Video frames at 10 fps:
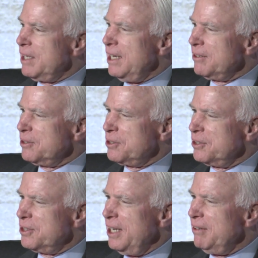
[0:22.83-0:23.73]
Congress
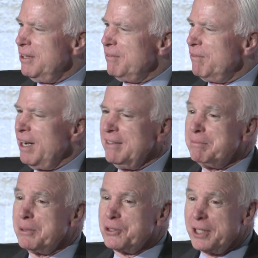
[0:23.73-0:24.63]
is now at
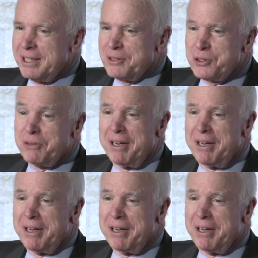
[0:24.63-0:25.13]
5%, so